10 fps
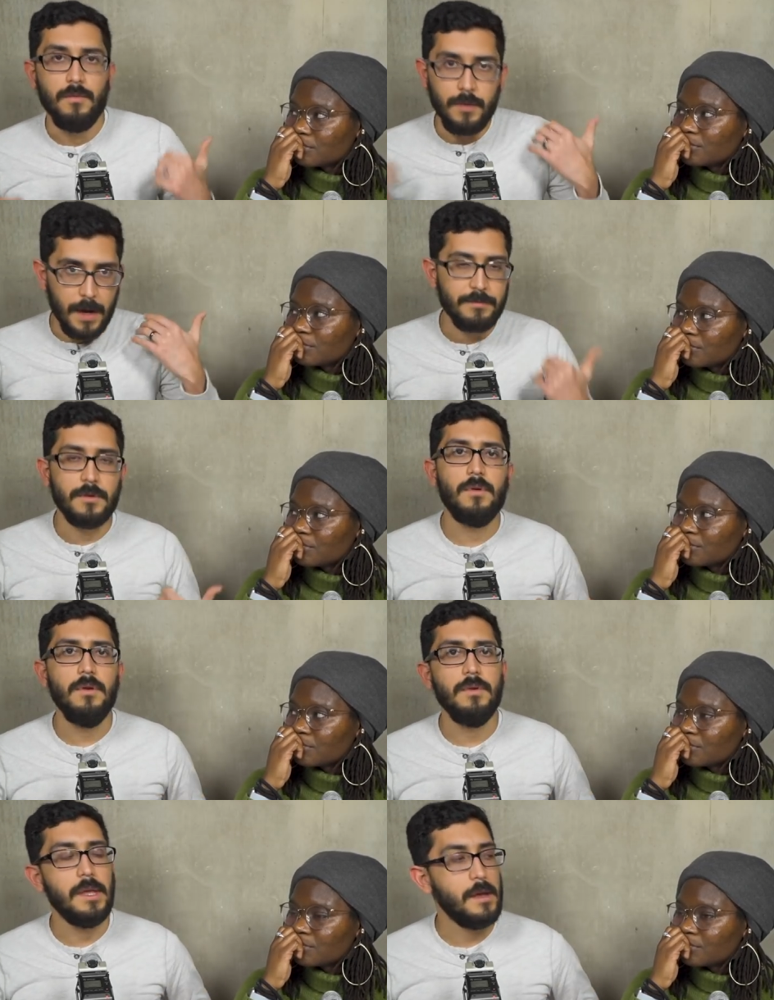Speaker 1: we have to
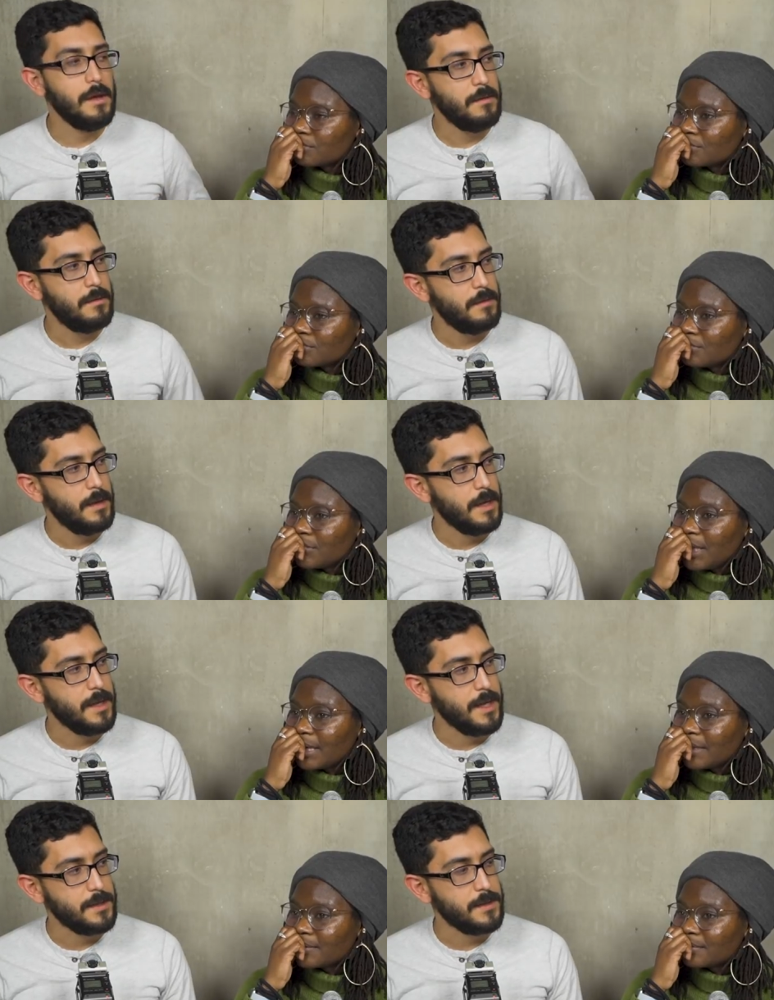grow again. And yeah.
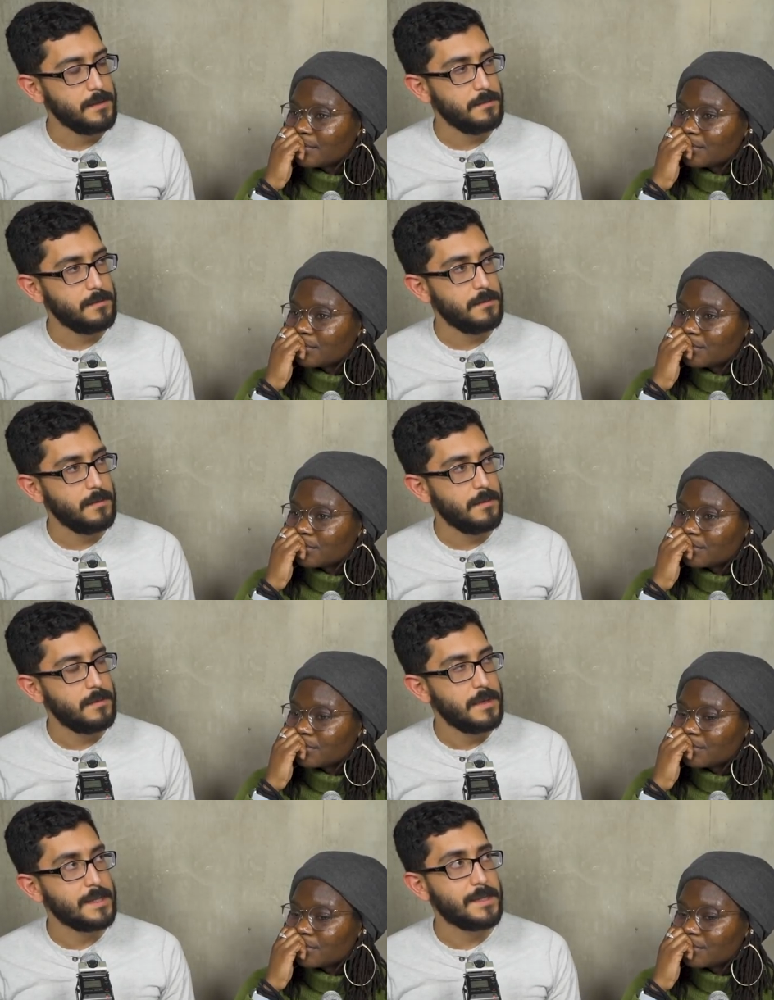that's,
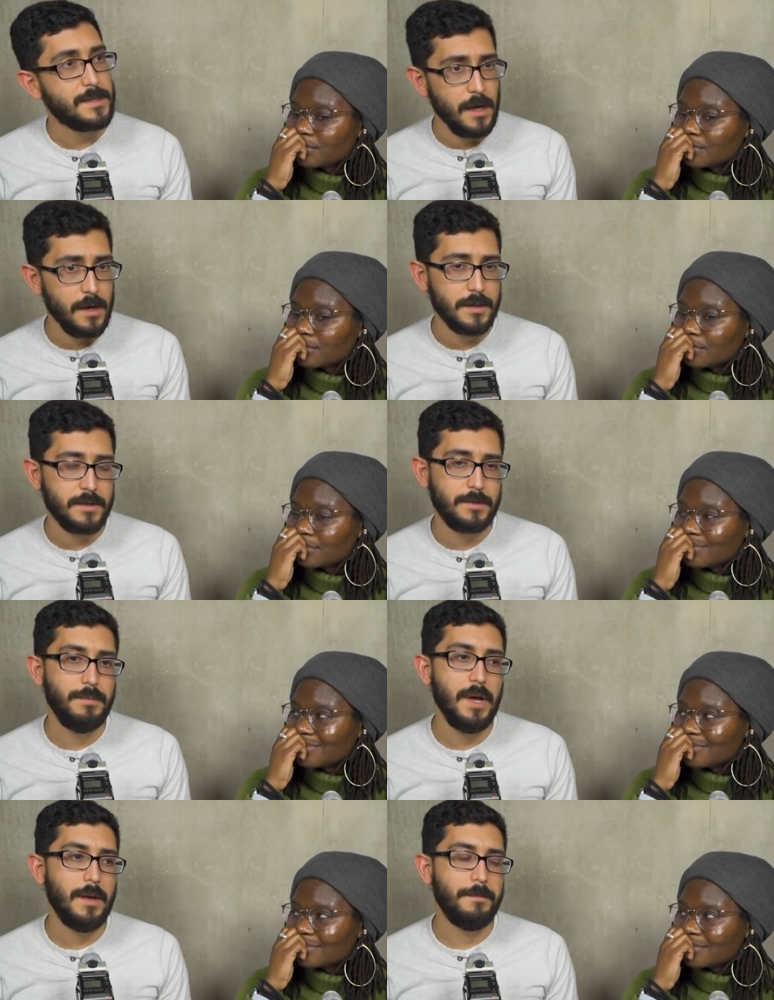that sucks,
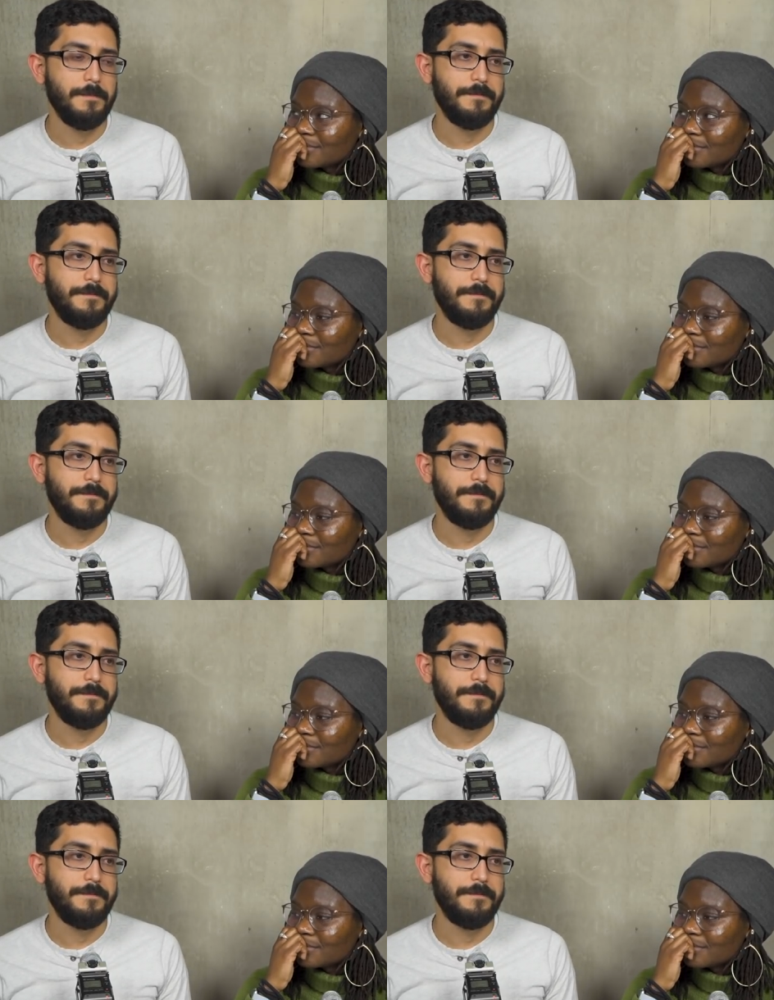but